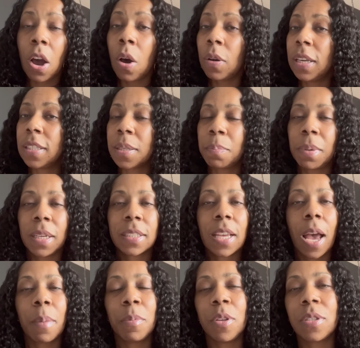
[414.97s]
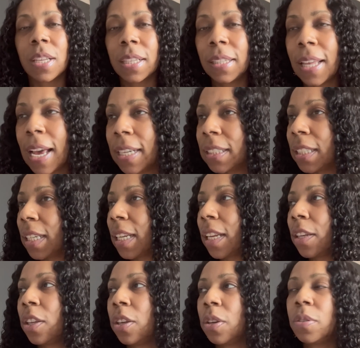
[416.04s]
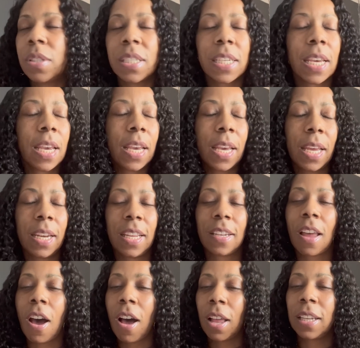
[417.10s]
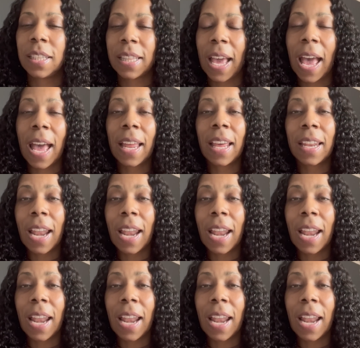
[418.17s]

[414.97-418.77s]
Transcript: oh, he's a big time music legend in Houston and all of that.